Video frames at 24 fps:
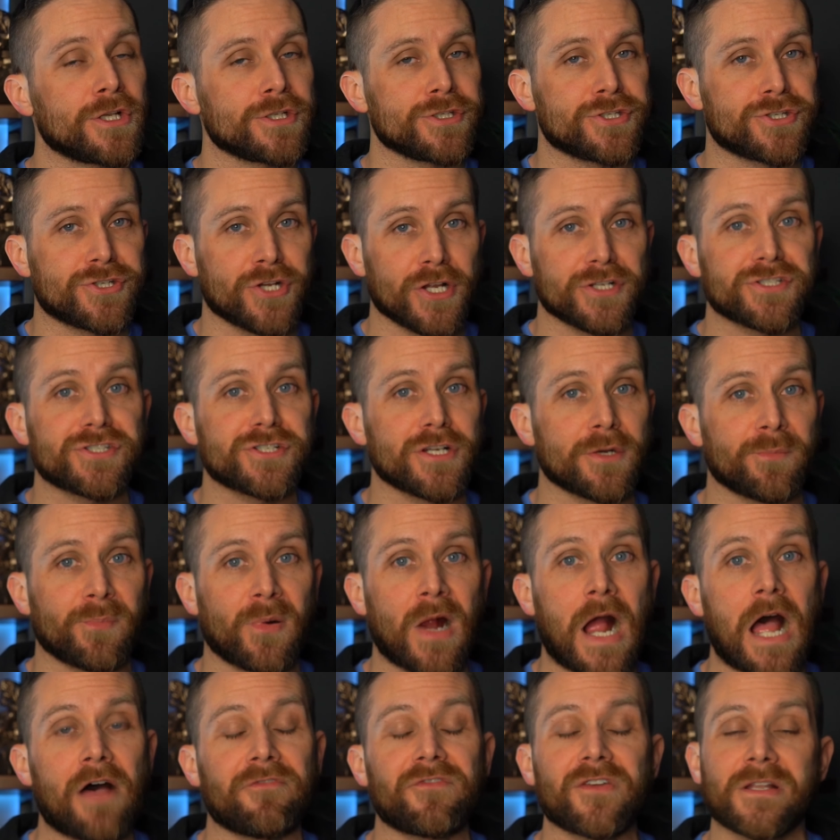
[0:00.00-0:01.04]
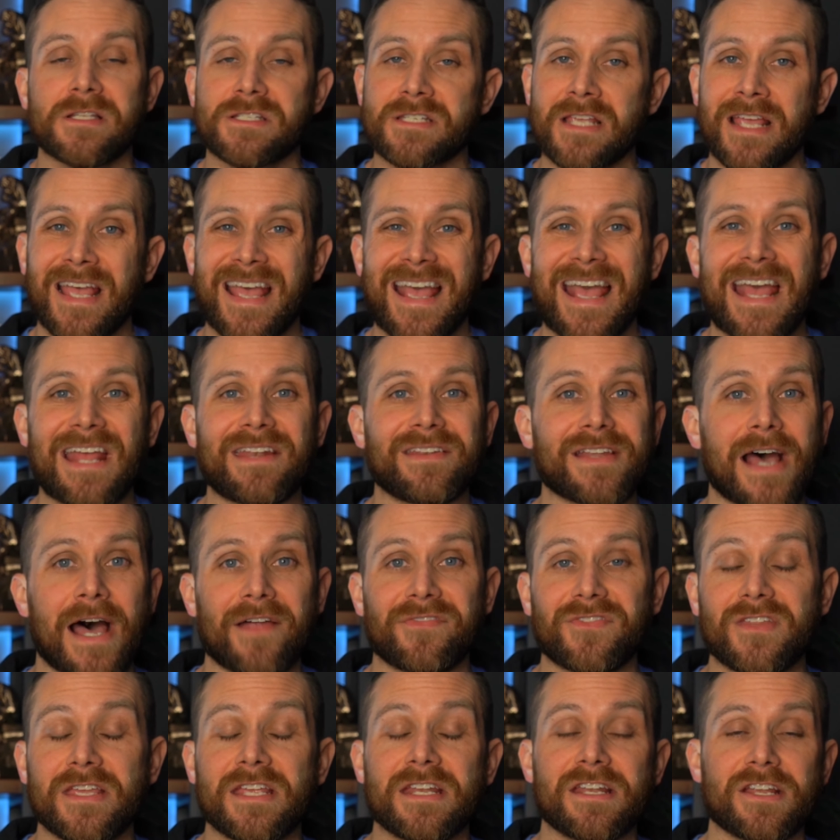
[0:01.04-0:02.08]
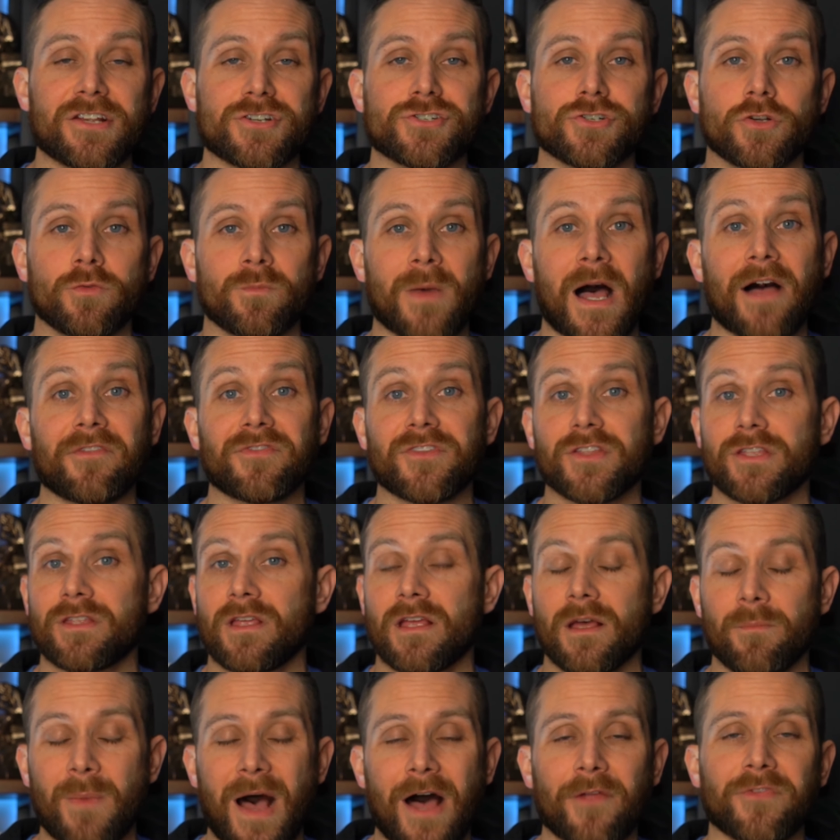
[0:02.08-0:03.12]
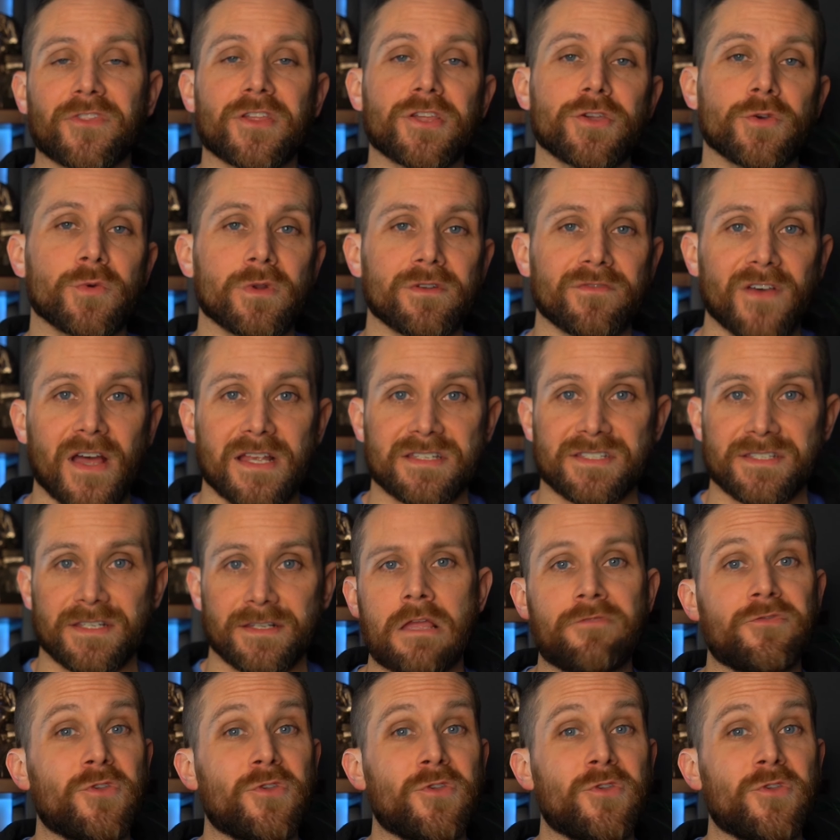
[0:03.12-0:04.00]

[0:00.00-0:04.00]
just your profits and not the initial amount that you invested.